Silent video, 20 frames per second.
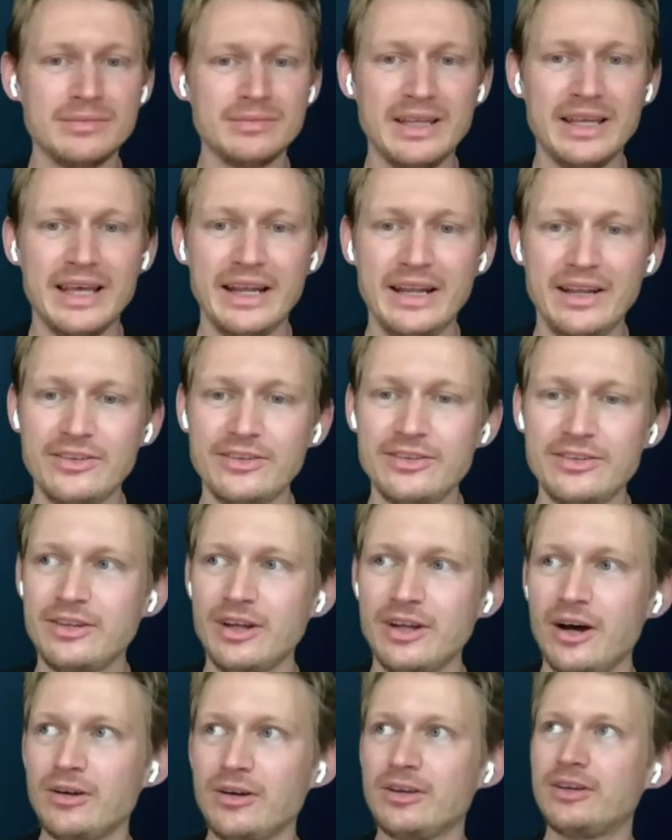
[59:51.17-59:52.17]
getting
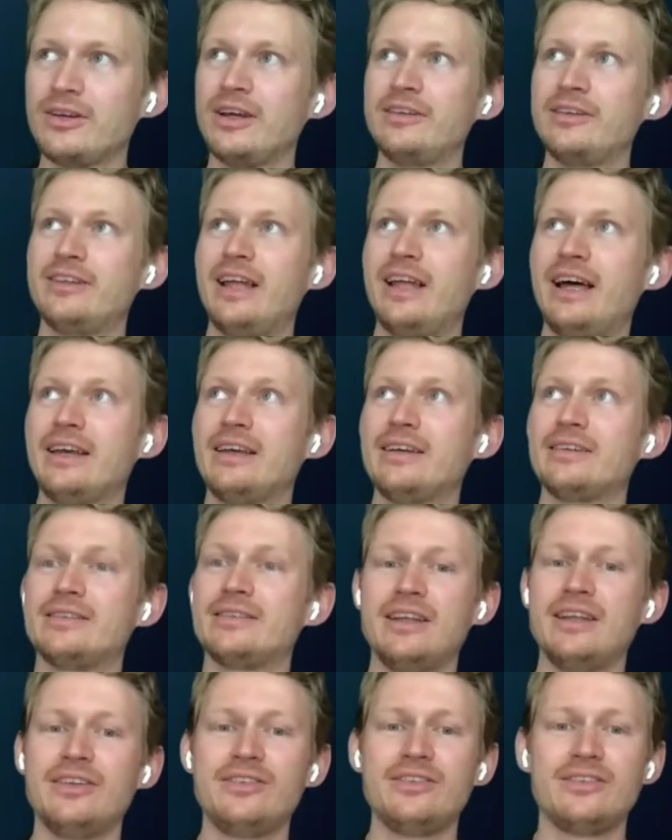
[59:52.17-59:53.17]
stuck is like
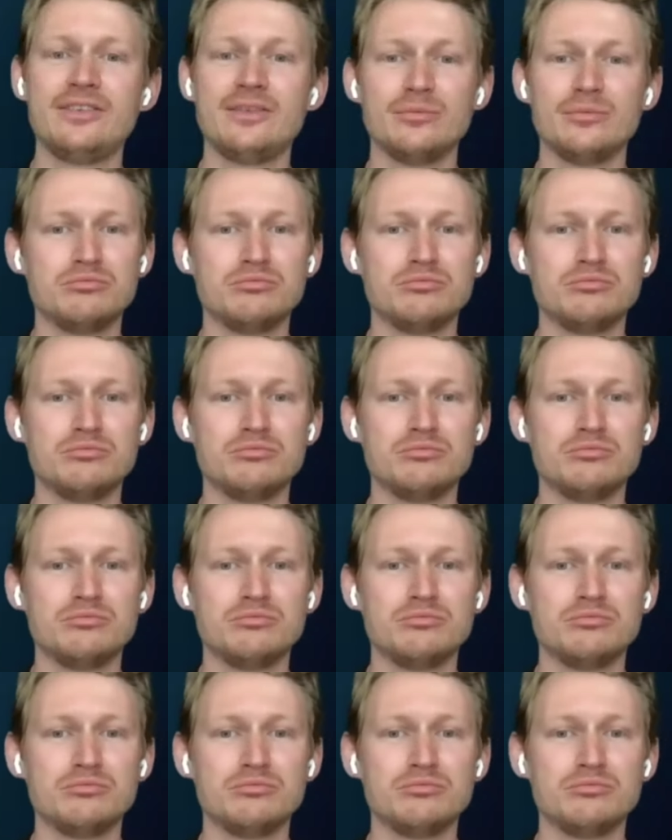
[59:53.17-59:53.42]
this,